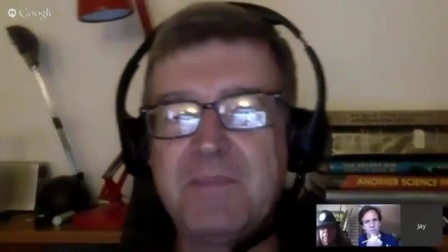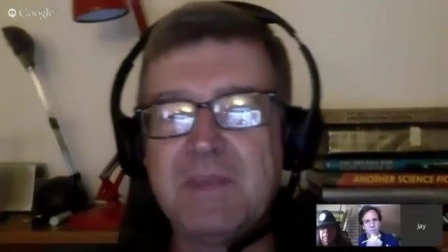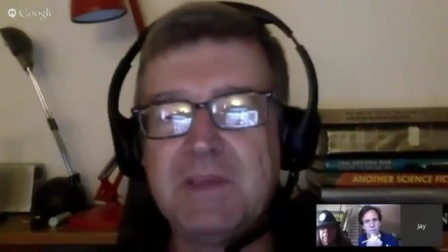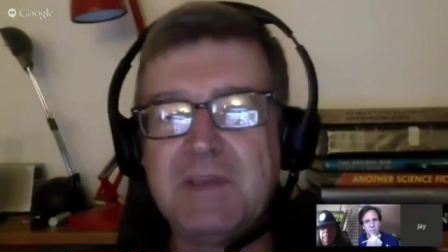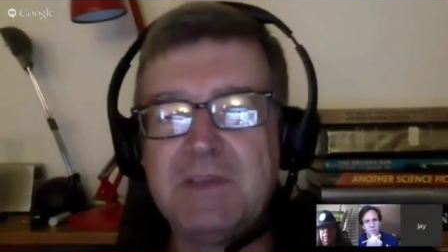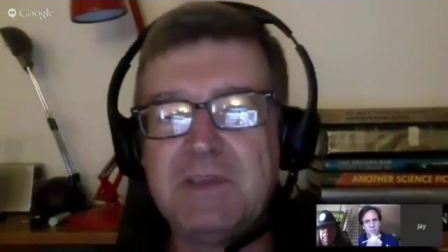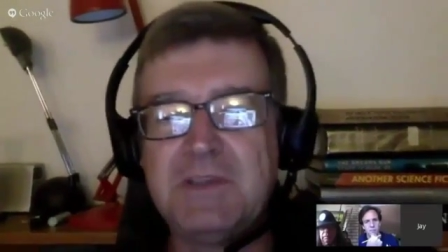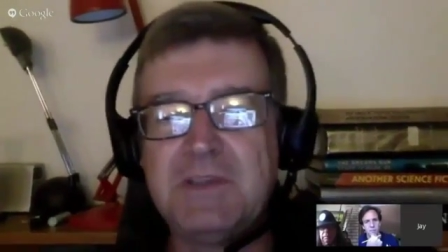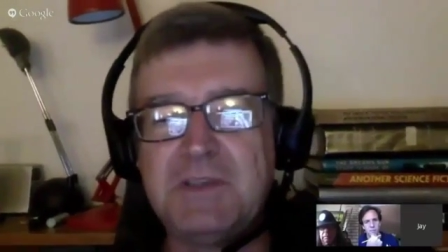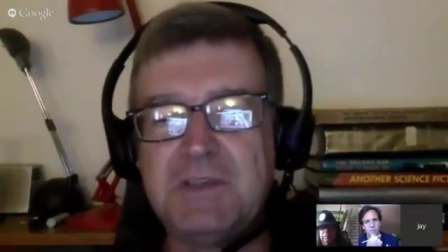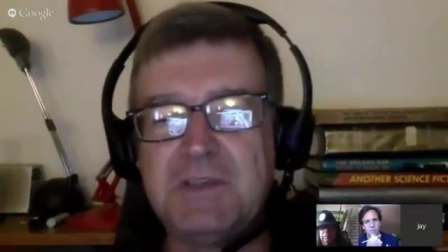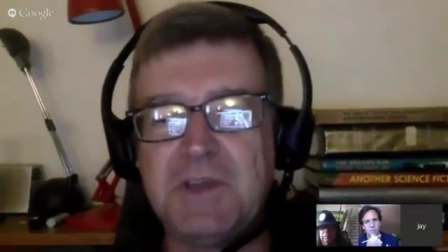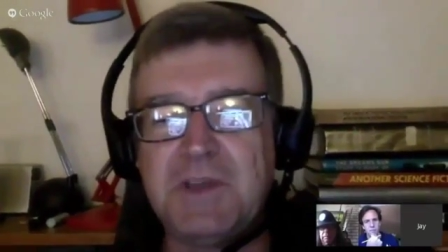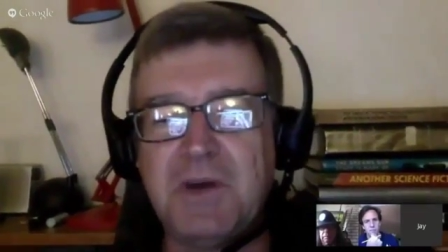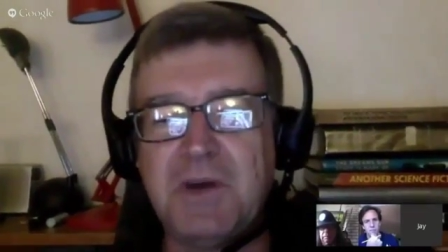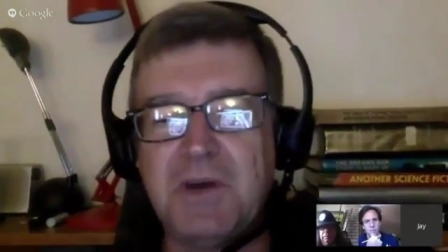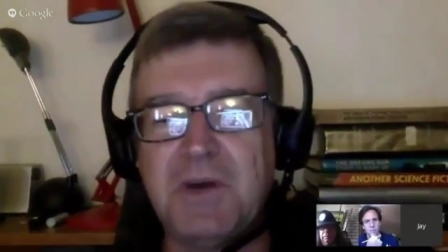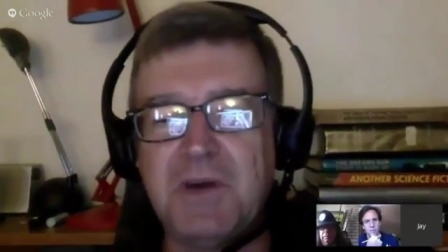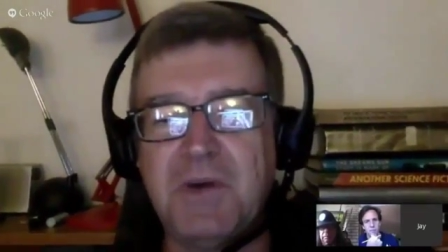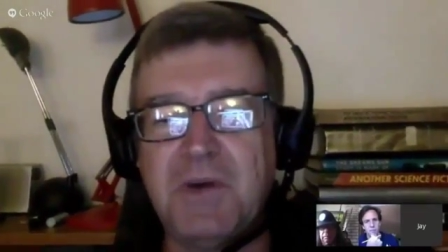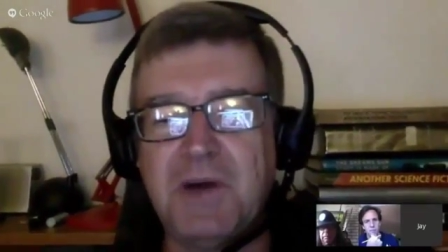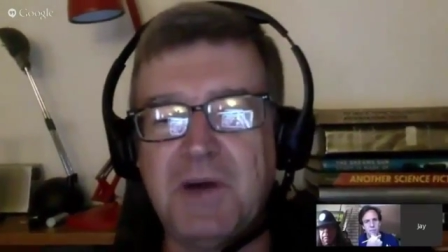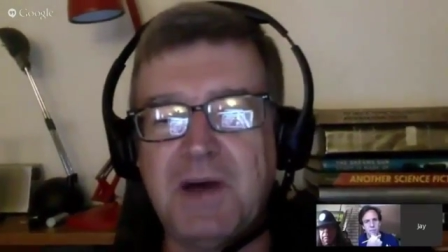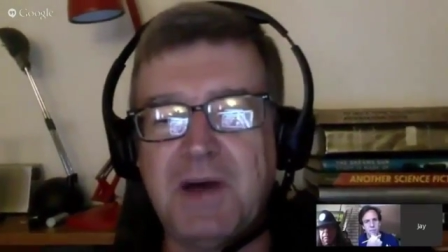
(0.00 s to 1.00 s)

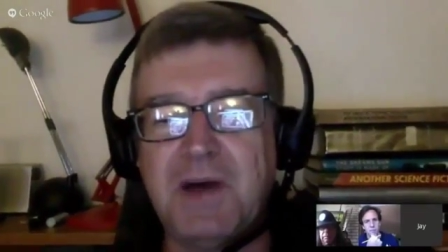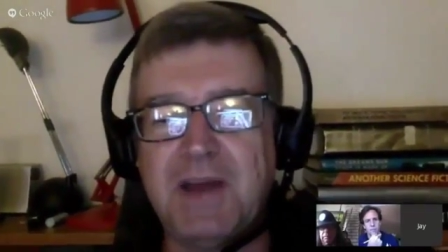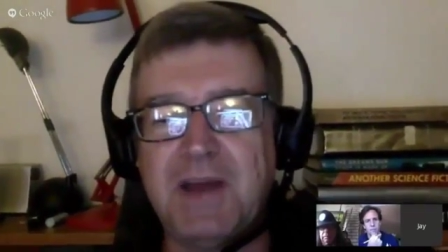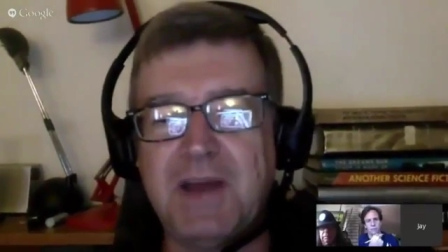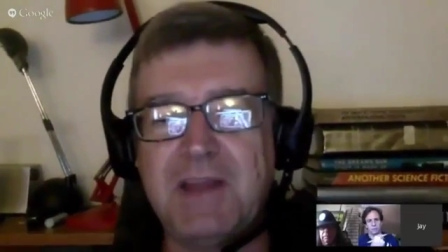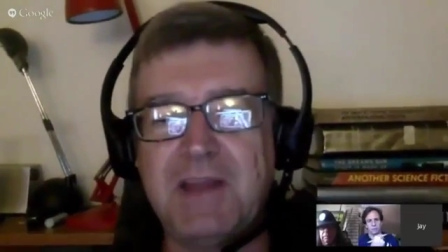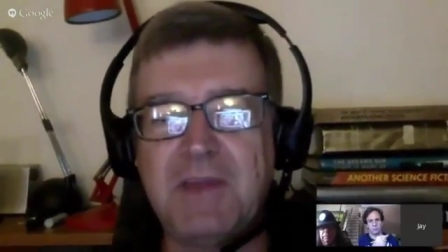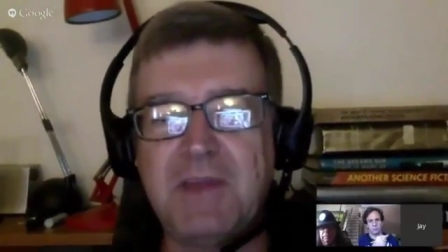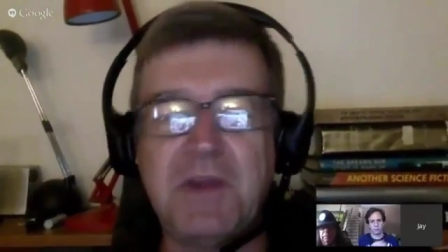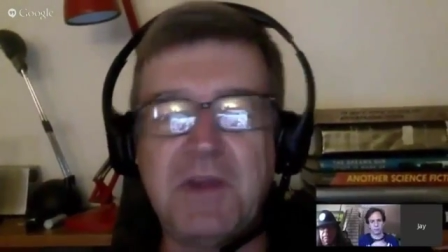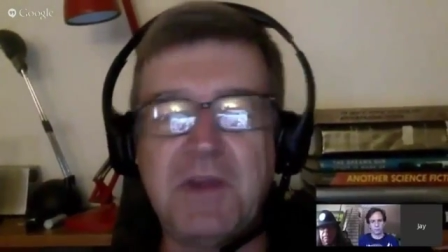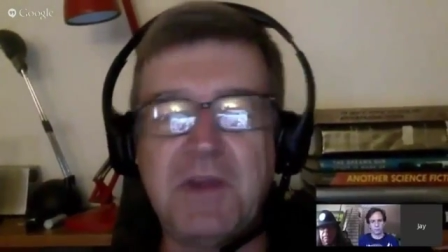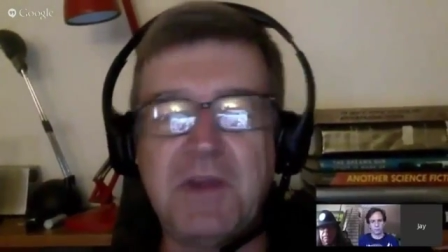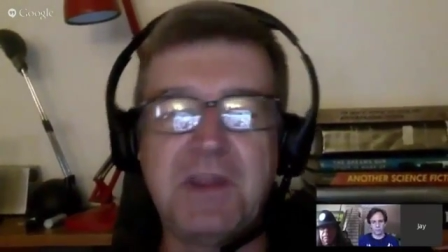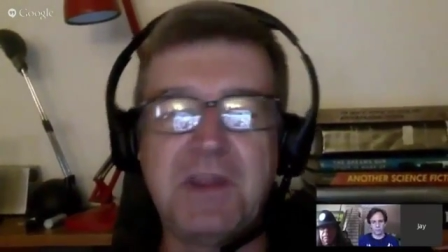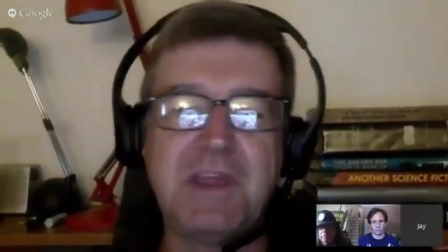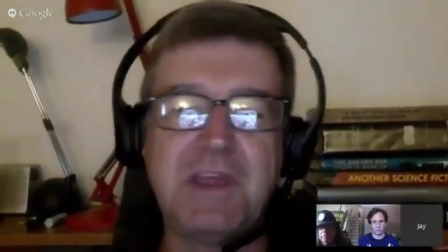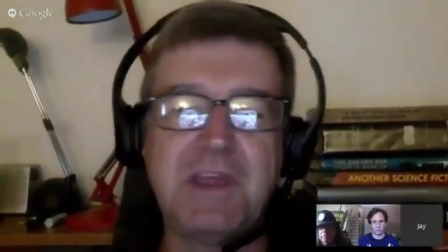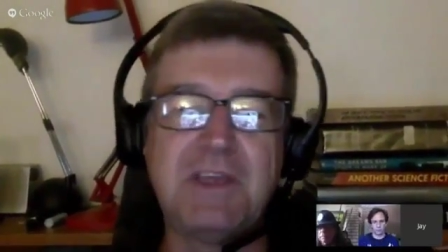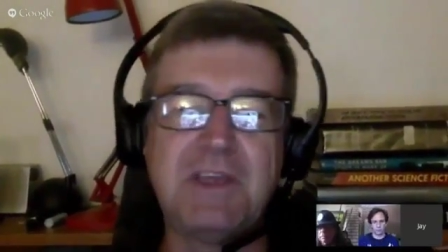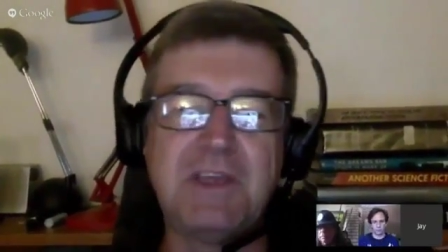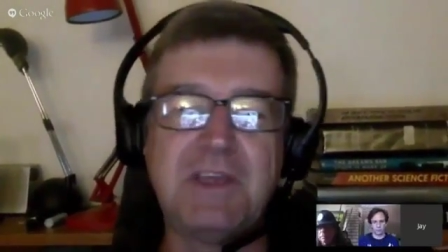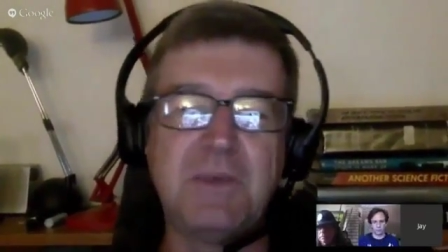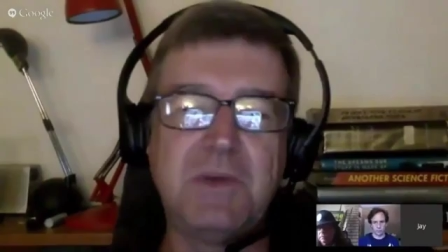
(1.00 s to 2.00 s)
So I think one of the
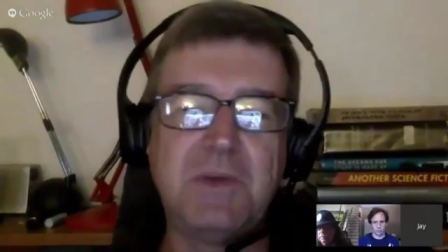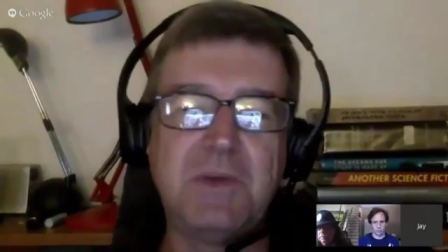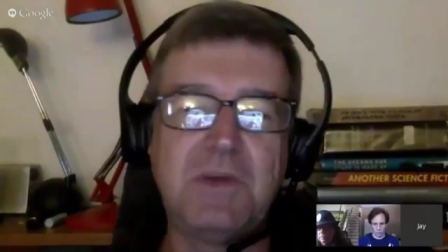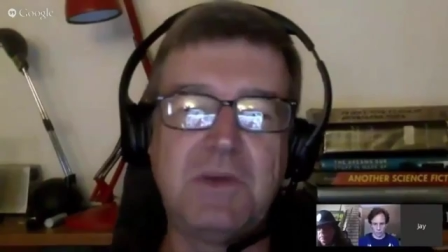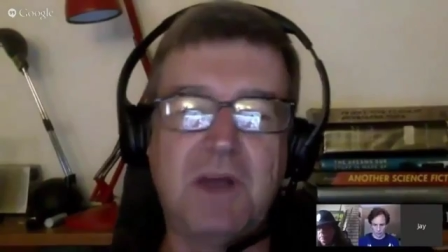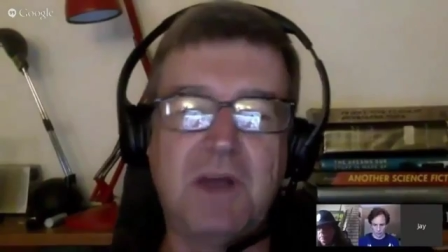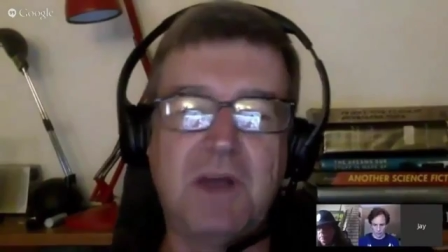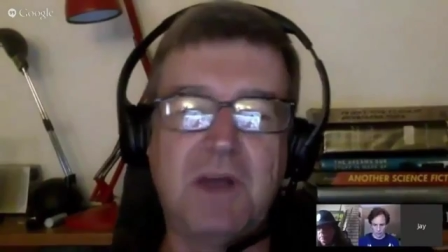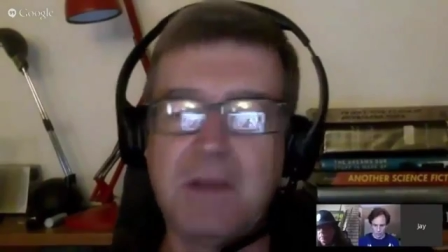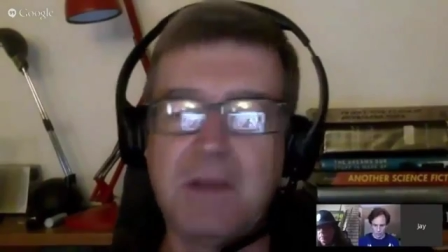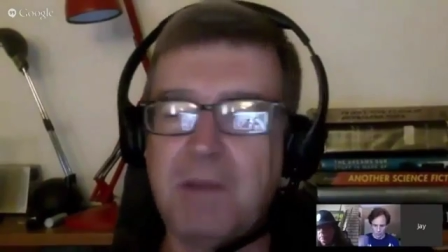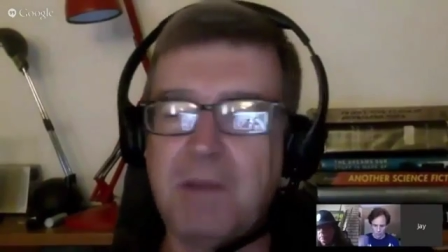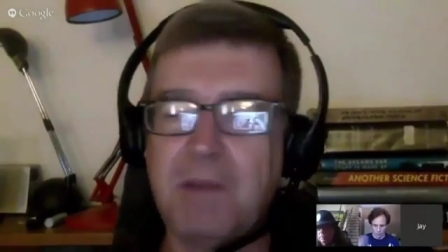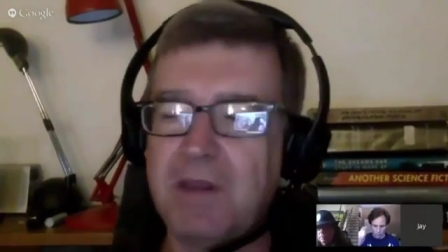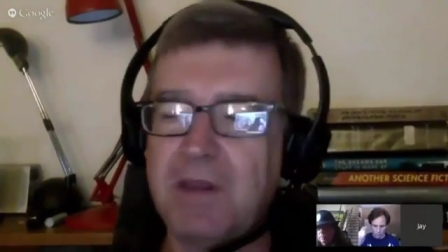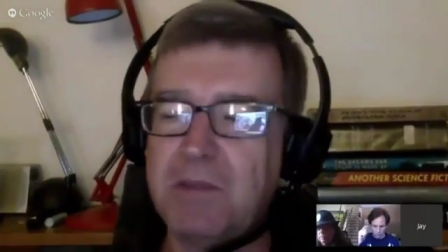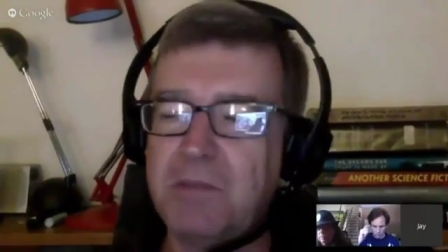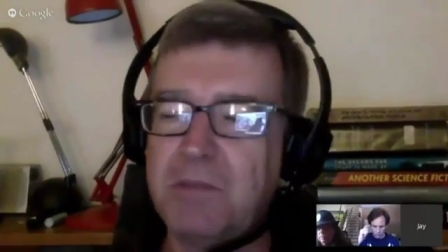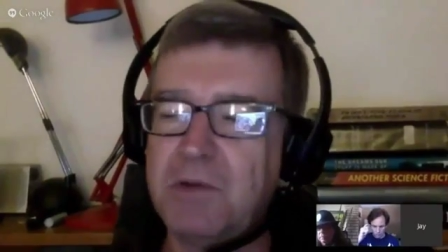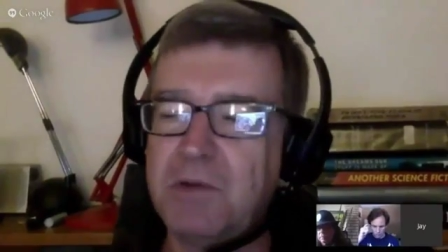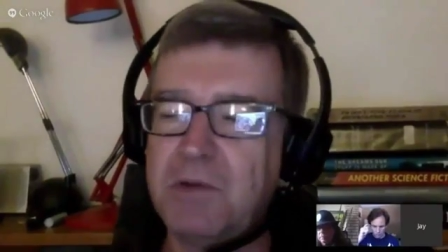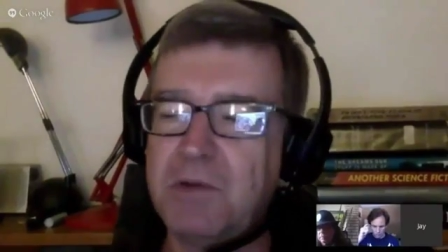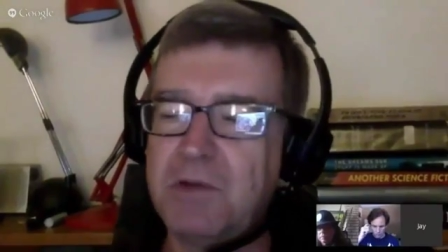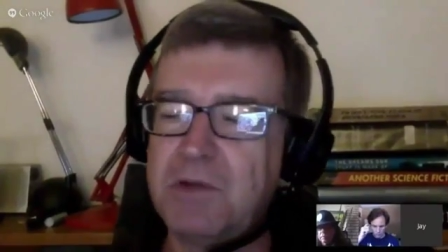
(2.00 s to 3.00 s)
things that we talk about in the
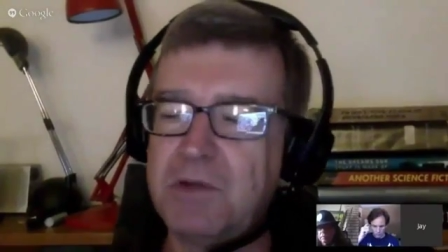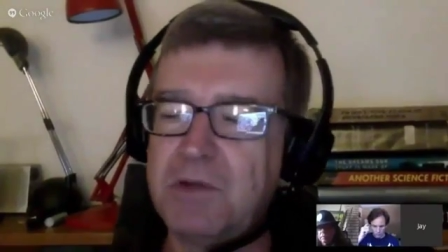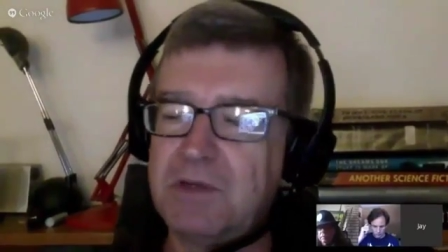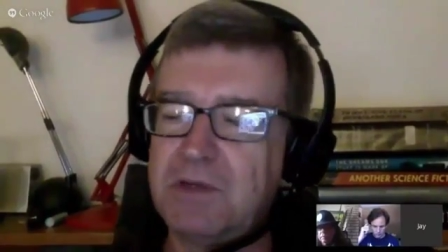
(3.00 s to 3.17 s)
book